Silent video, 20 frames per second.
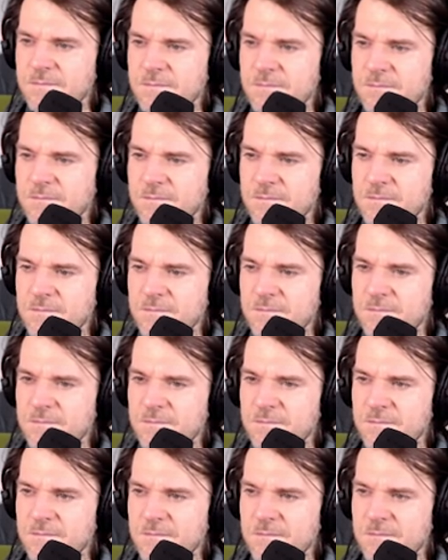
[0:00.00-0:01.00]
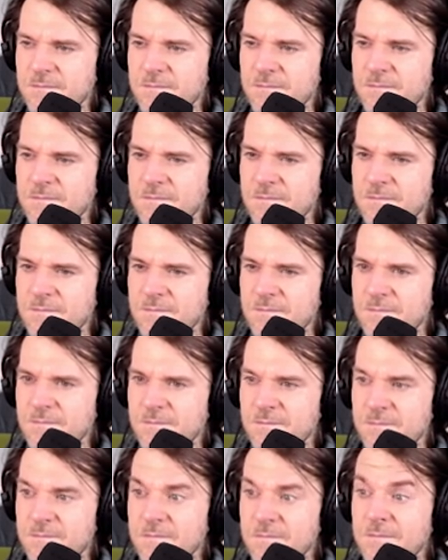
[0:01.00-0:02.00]

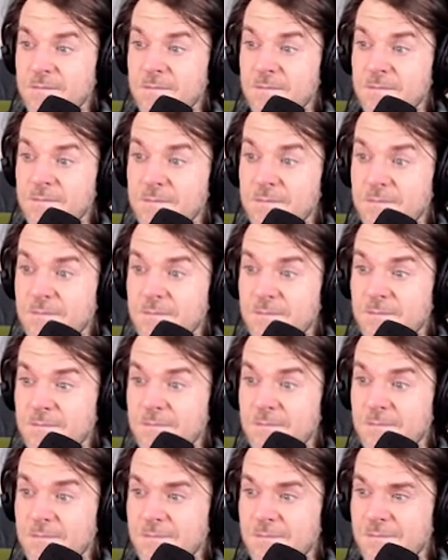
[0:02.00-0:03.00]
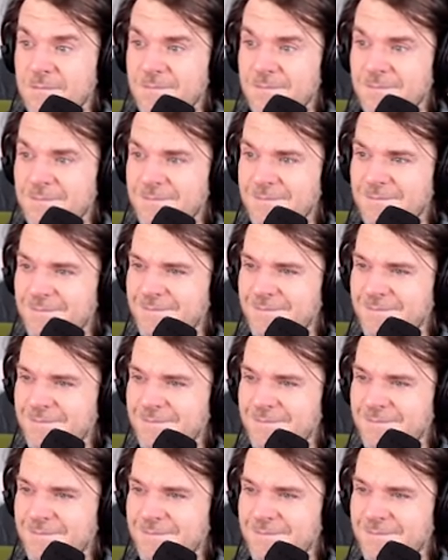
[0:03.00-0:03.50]
(not speaking)